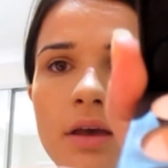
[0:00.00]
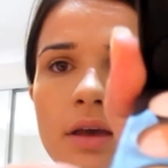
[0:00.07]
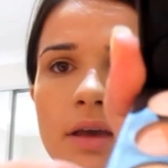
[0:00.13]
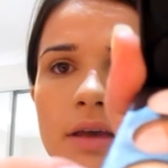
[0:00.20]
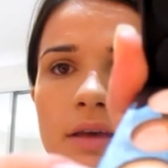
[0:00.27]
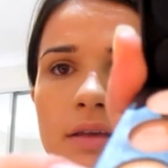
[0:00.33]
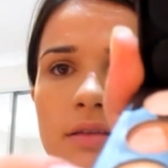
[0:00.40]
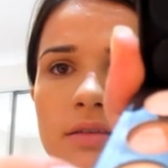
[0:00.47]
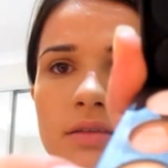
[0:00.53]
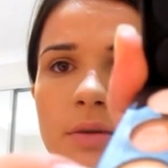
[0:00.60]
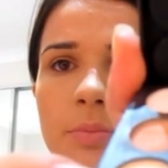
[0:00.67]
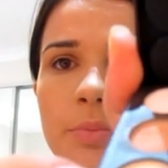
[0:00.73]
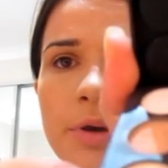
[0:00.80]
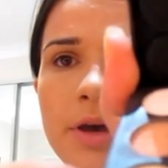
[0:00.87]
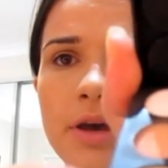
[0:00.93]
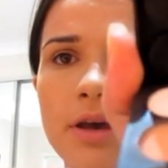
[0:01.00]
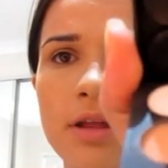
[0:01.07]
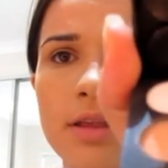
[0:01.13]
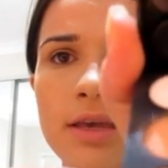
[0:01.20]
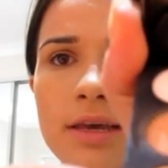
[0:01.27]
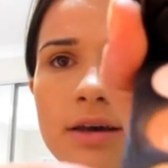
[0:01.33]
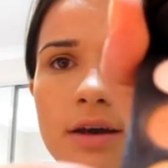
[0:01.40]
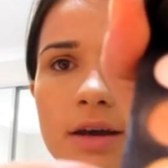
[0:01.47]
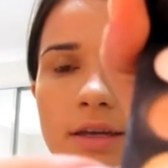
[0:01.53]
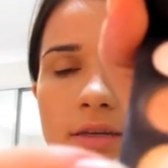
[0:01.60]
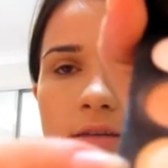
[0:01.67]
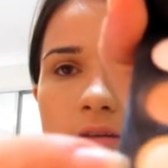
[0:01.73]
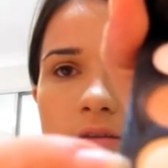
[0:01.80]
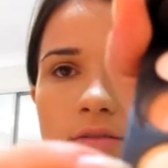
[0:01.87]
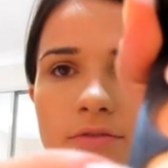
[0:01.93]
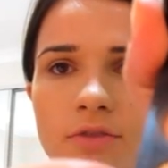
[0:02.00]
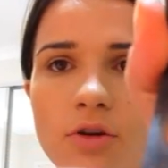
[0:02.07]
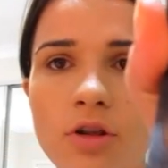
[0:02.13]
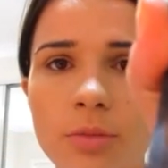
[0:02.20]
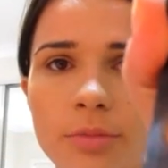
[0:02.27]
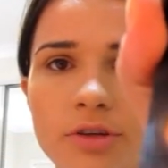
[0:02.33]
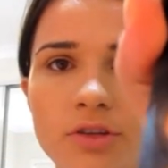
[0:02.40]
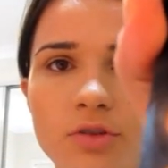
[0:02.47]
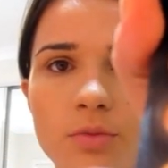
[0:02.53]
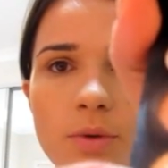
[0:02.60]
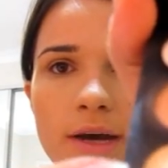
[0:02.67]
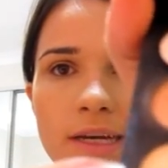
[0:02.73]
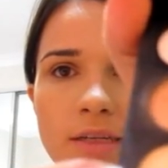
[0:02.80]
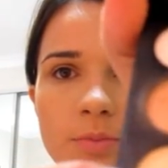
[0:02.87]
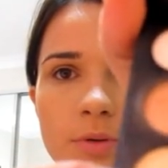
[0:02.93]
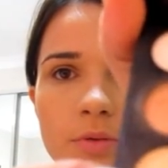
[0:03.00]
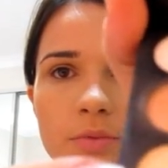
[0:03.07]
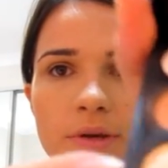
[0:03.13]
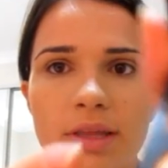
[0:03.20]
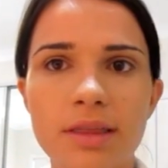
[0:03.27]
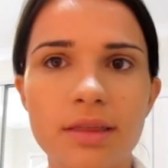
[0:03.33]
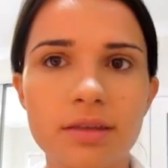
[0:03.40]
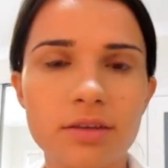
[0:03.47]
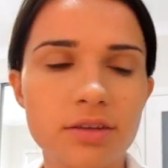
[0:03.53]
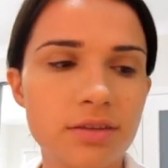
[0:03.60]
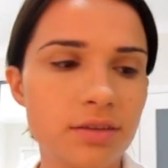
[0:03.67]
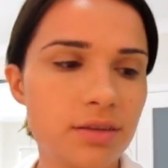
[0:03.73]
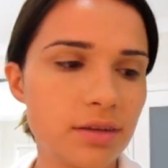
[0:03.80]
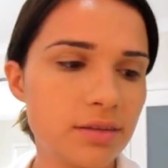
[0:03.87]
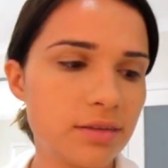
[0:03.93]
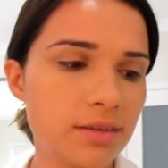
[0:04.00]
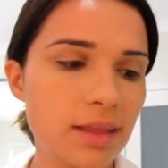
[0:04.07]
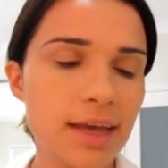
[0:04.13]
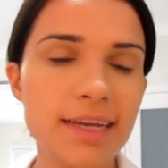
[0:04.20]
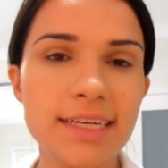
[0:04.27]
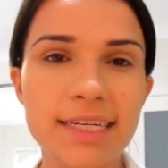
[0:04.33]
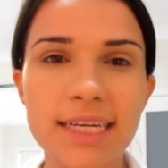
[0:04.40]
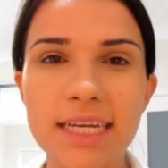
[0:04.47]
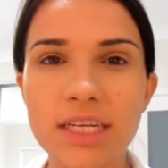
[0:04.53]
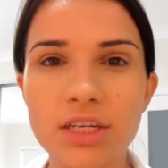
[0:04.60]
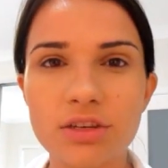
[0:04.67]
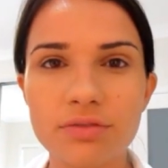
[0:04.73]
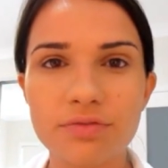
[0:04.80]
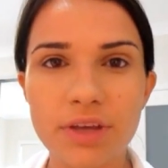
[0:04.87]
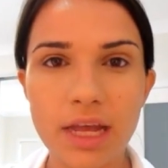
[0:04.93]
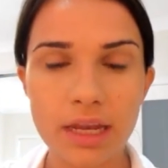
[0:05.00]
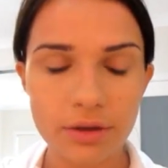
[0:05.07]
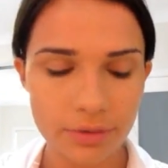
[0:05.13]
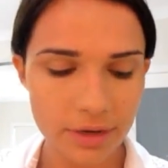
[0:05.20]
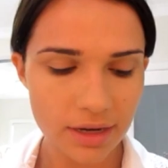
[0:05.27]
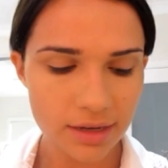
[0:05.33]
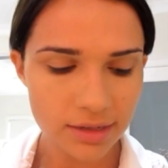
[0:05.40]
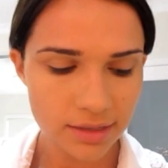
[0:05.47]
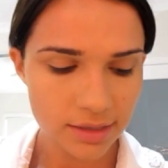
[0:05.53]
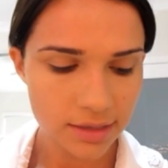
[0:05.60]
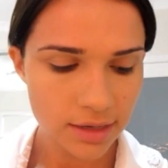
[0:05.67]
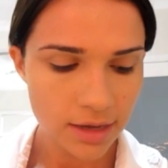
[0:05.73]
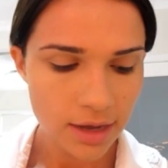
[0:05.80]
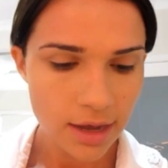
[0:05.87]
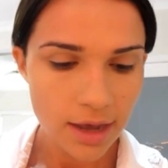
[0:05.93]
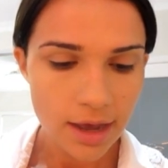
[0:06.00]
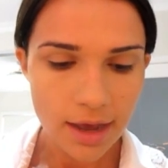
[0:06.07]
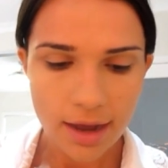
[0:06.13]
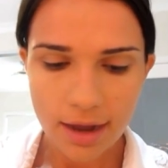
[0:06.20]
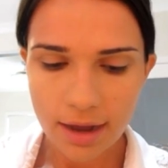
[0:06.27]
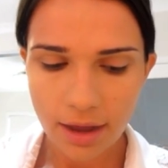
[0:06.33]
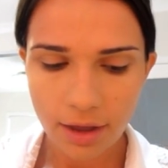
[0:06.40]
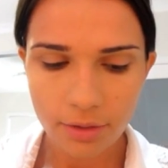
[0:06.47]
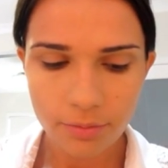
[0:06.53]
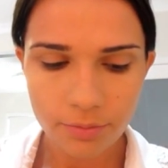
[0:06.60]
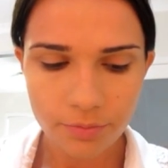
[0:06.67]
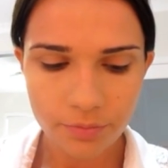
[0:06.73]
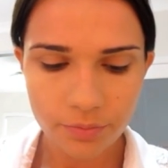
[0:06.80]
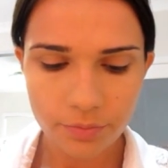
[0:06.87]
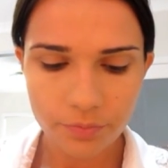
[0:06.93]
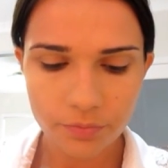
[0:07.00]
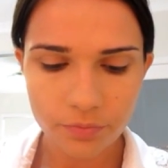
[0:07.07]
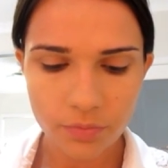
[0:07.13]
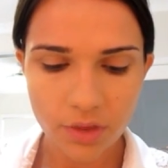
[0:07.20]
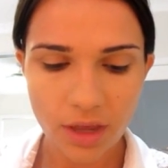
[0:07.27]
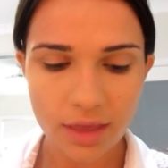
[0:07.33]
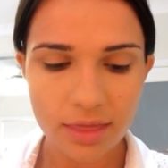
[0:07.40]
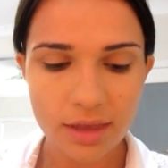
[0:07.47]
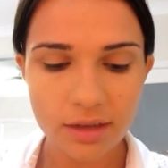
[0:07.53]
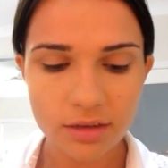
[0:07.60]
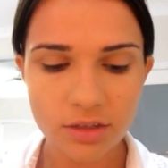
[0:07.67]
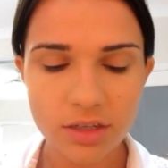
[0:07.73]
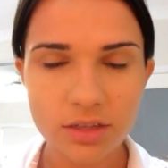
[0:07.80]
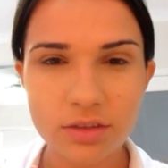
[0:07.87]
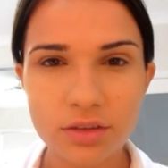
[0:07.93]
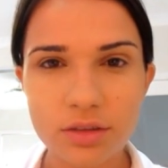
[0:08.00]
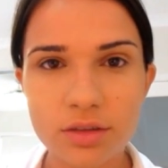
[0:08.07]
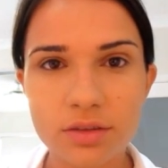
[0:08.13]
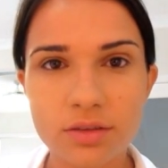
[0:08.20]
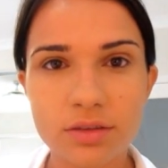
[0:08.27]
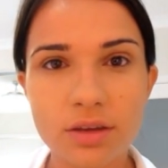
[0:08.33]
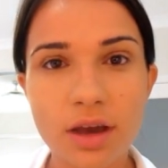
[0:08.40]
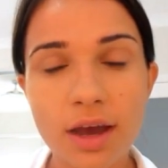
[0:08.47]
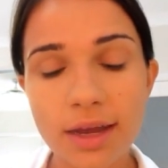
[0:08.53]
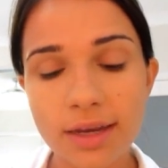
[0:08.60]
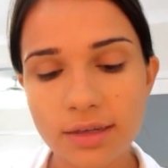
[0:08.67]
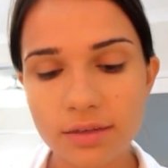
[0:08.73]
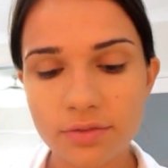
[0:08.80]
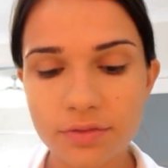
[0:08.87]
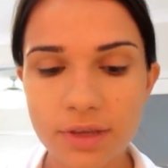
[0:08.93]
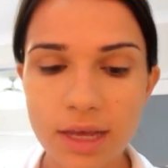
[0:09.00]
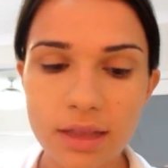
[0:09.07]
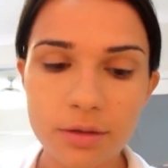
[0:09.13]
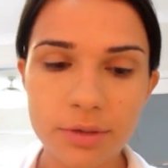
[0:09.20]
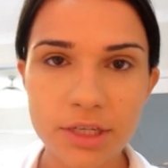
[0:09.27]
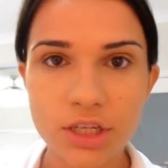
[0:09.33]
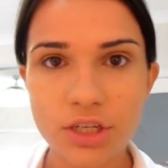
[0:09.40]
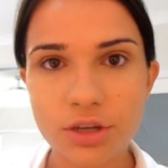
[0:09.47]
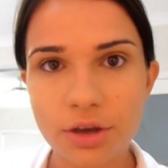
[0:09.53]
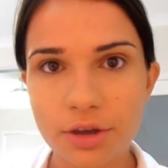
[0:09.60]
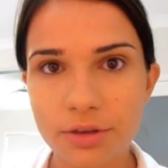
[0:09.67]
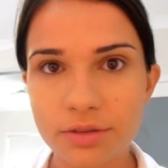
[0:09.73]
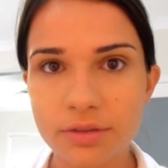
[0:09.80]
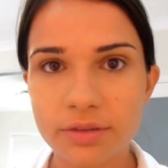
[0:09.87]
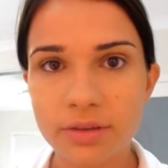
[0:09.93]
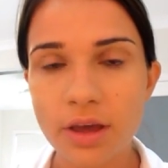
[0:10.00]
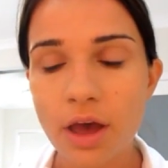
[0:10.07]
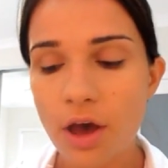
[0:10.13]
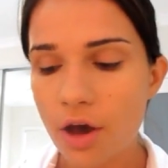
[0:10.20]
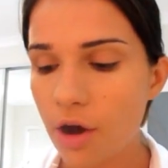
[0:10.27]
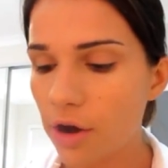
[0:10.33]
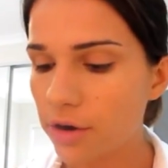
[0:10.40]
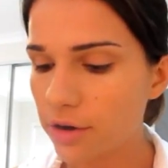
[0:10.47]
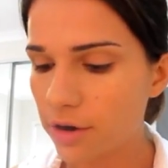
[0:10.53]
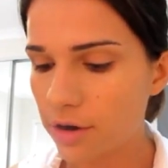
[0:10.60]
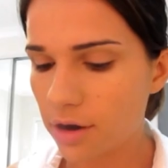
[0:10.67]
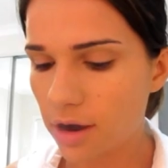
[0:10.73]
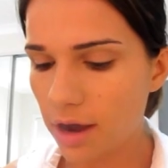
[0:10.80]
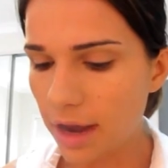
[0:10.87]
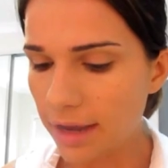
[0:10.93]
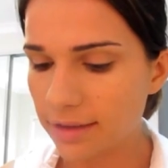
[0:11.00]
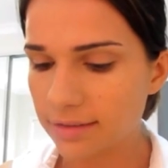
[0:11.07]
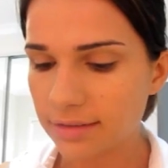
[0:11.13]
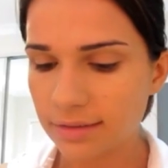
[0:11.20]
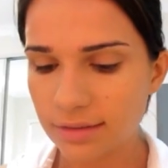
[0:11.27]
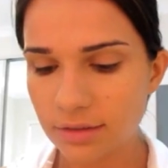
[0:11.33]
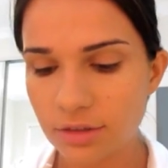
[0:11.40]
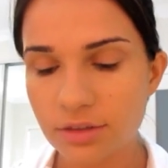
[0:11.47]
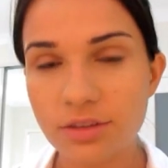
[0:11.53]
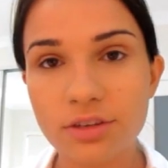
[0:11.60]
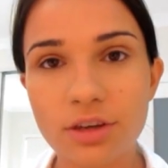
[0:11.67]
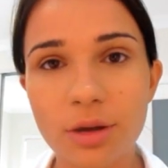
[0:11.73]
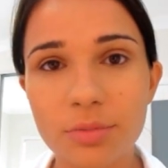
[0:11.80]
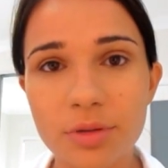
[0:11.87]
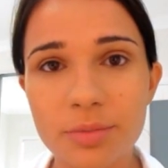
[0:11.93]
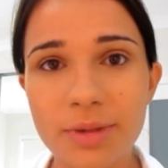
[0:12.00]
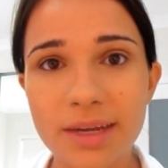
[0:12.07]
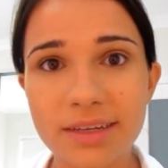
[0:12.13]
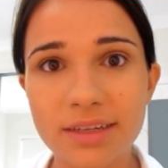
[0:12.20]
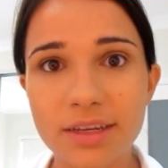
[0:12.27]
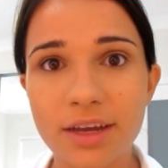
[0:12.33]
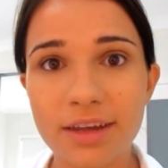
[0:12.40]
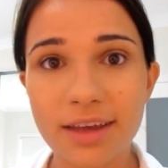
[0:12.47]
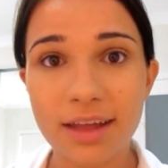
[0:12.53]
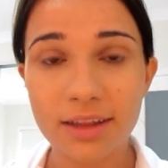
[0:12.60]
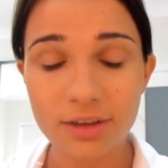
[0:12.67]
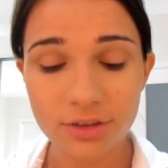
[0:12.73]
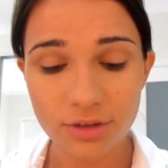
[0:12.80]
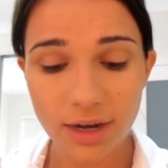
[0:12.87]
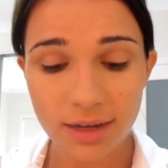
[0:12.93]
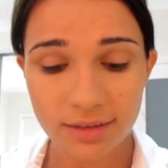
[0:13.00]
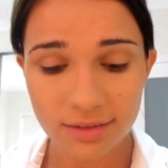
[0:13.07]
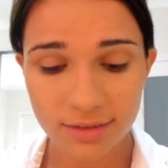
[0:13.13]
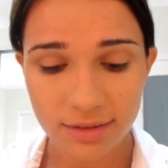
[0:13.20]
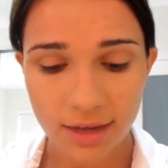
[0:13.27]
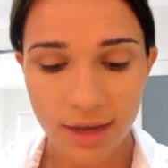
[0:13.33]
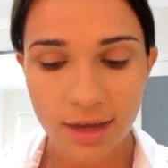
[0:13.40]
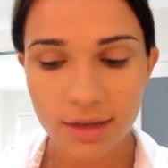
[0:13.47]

It's a pearly kind of almost white, but with just a slight tinge of yellow in it. I think she's used kind of yellowish tones on her eyes just to complement her yellow dress.